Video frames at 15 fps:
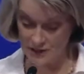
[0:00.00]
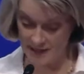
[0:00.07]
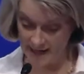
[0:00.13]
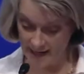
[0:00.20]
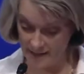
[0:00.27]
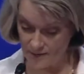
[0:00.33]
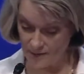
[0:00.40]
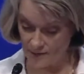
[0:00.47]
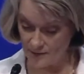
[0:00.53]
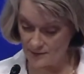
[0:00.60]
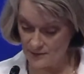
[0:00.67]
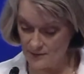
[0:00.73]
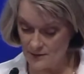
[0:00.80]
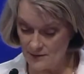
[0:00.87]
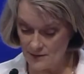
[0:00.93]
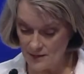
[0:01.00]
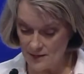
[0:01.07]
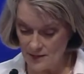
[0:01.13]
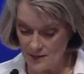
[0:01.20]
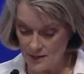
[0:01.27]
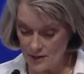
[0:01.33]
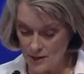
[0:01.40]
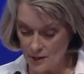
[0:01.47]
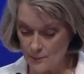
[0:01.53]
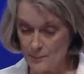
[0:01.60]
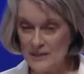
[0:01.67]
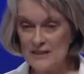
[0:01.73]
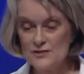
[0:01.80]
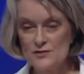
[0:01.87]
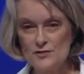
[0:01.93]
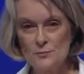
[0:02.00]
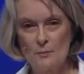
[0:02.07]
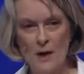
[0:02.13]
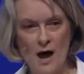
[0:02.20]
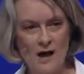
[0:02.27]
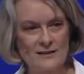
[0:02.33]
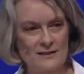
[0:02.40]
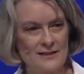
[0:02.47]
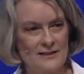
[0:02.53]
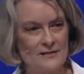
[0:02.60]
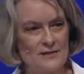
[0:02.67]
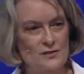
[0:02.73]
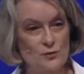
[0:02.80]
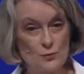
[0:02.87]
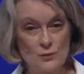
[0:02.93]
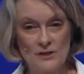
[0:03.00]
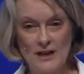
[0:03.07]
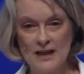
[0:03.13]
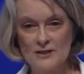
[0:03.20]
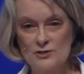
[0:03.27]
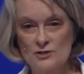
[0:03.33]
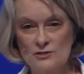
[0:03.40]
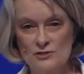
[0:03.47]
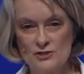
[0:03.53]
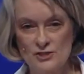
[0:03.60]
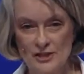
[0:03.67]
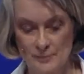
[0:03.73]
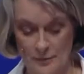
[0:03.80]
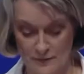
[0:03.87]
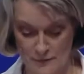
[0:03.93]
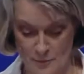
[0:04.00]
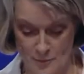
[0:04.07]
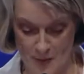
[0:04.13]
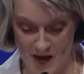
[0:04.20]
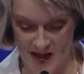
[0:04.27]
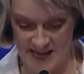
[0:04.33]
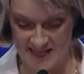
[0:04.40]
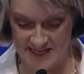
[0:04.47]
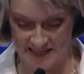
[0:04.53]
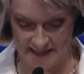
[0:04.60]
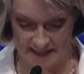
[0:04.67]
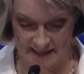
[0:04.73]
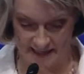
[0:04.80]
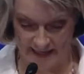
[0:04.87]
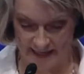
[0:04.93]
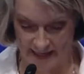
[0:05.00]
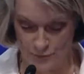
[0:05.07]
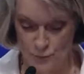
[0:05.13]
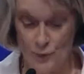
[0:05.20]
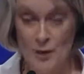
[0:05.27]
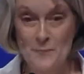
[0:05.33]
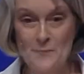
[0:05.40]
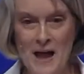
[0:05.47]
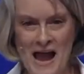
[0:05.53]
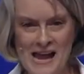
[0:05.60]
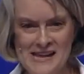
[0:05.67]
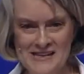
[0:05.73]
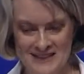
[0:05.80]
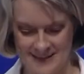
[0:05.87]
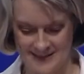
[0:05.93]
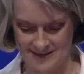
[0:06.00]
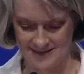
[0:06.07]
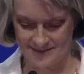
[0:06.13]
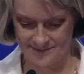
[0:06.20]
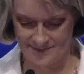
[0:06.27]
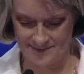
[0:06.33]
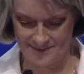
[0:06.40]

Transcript: together means modeling this relationship of abiding and remaining.